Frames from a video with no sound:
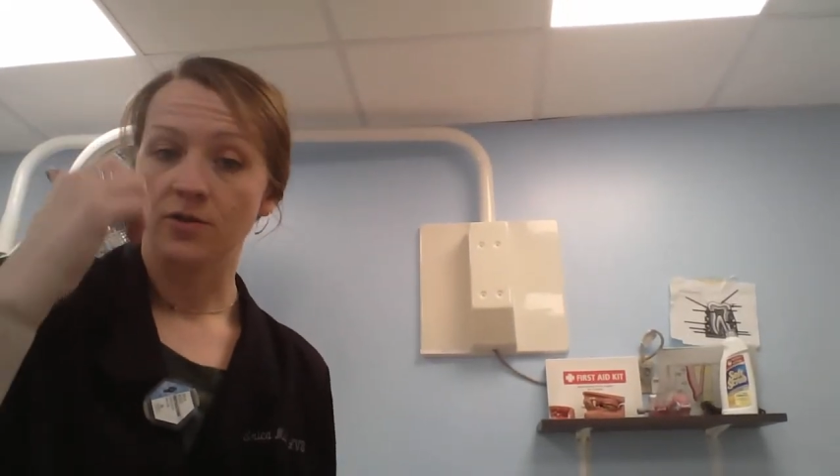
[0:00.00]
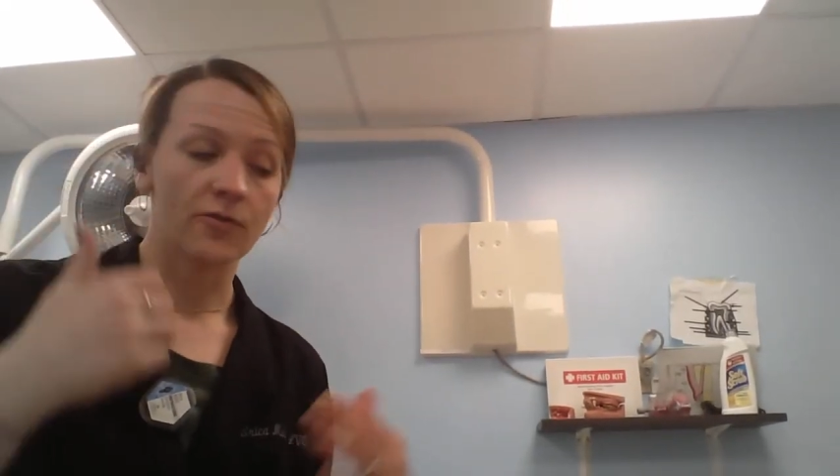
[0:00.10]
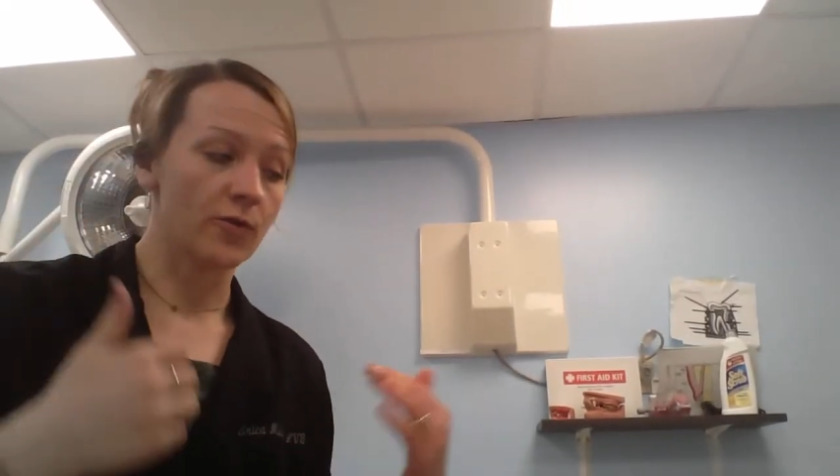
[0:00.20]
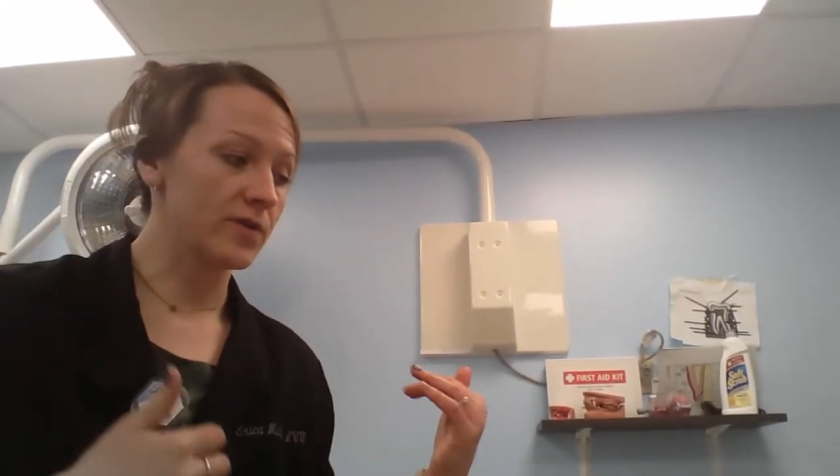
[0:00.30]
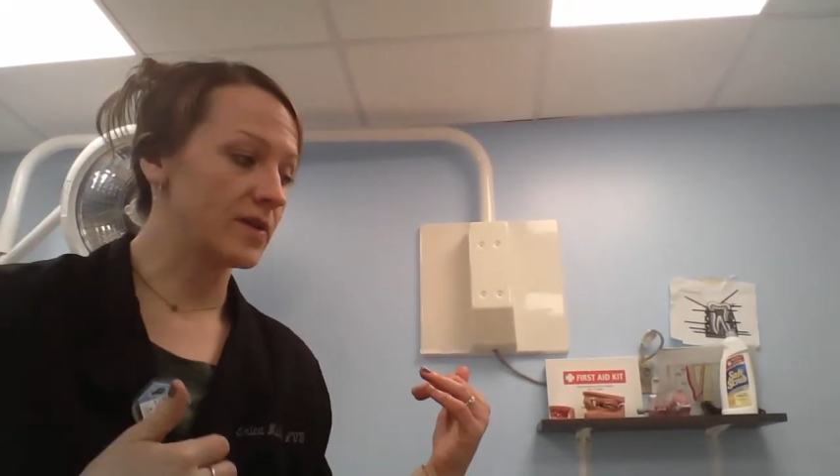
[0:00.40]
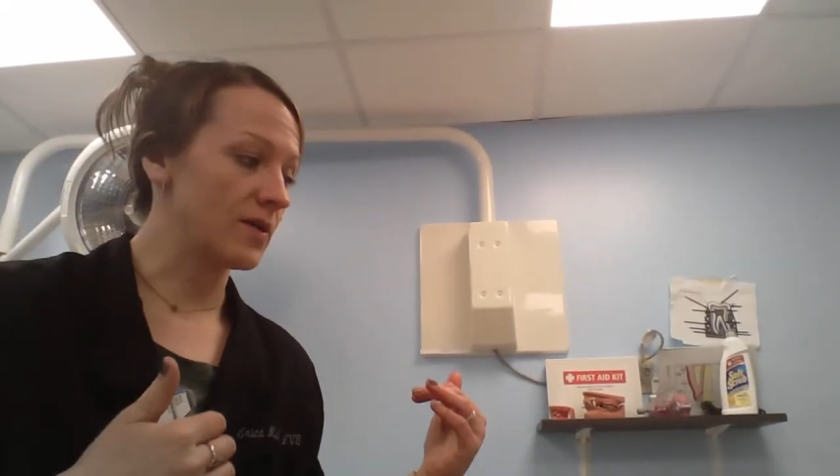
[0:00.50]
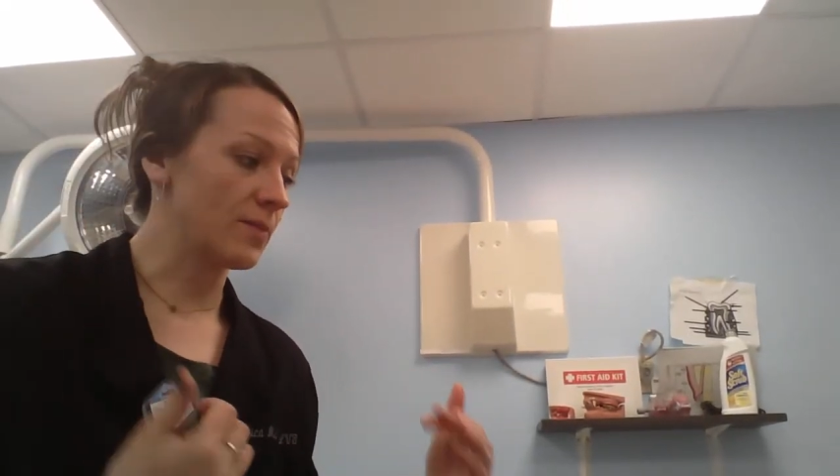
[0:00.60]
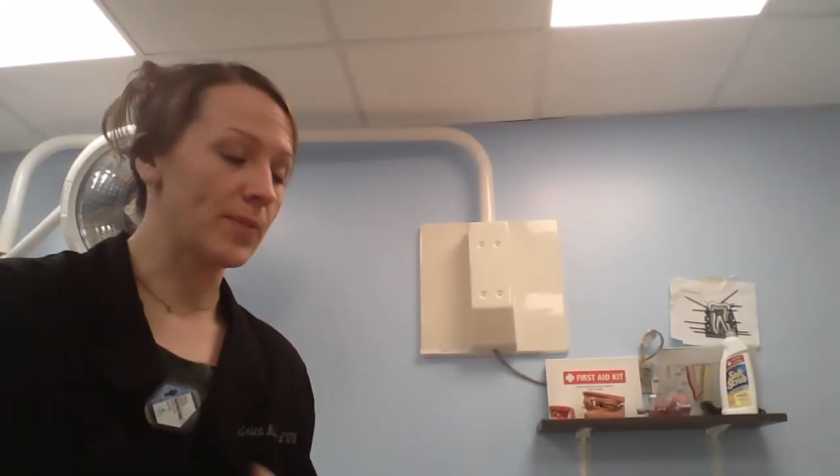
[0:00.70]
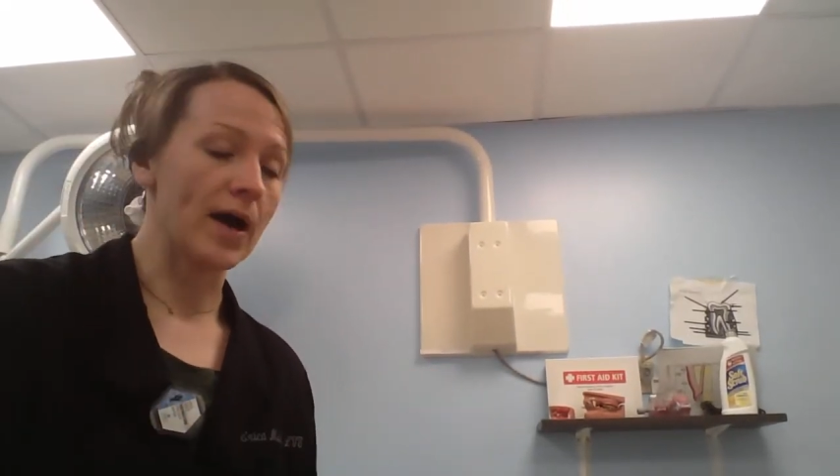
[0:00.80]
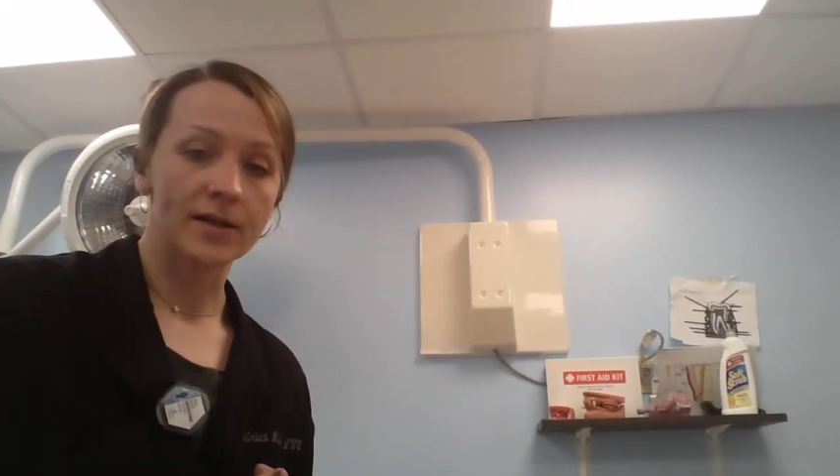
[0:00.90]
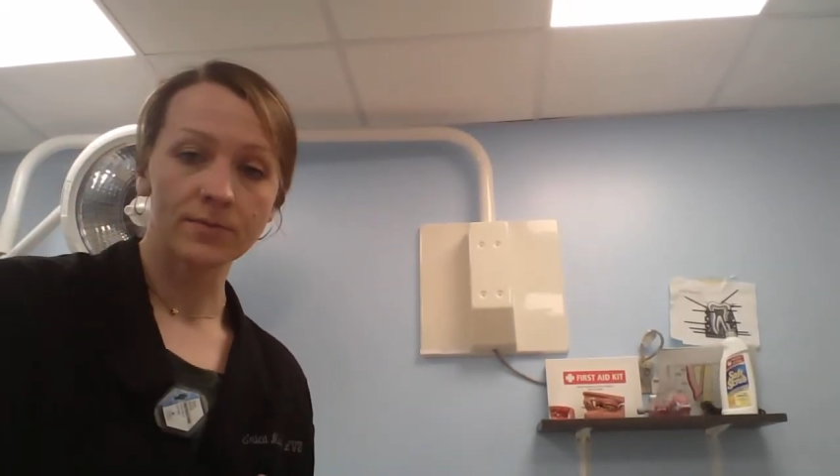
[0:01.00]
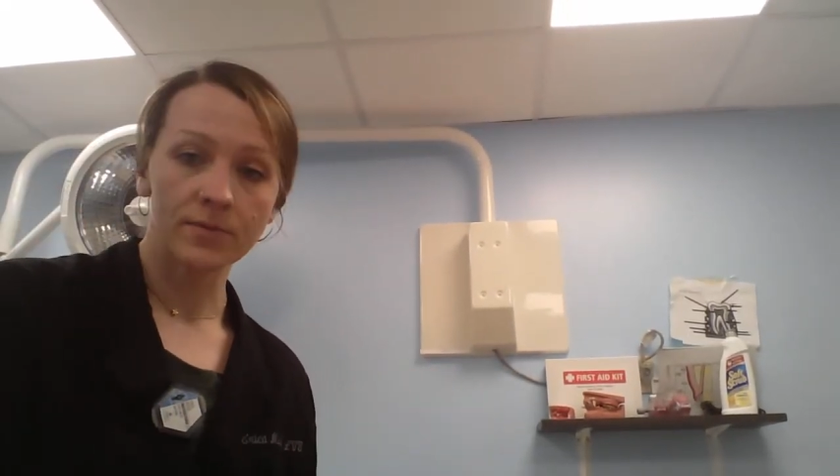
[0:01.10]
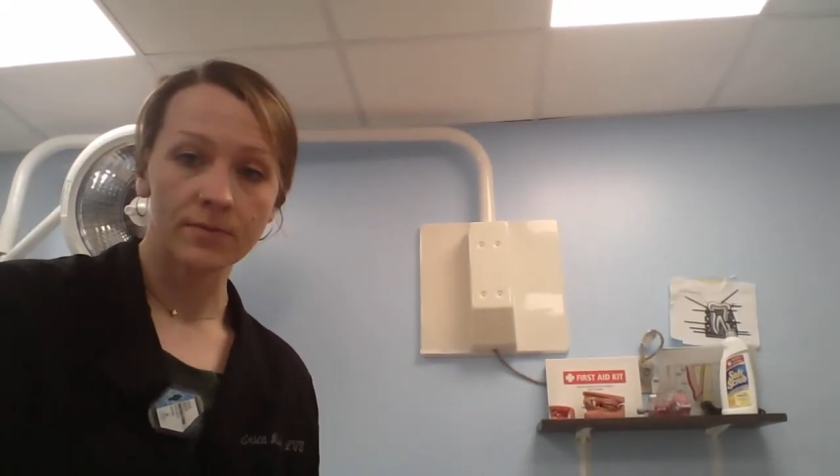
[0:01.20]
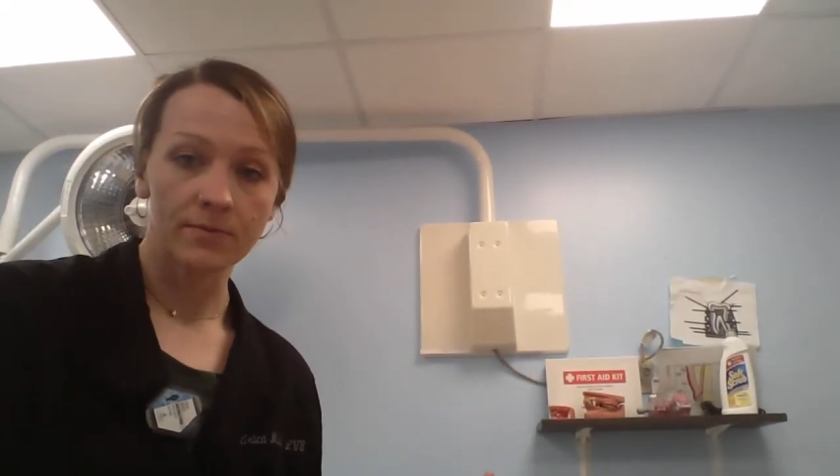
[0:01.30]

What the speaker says: for the bottom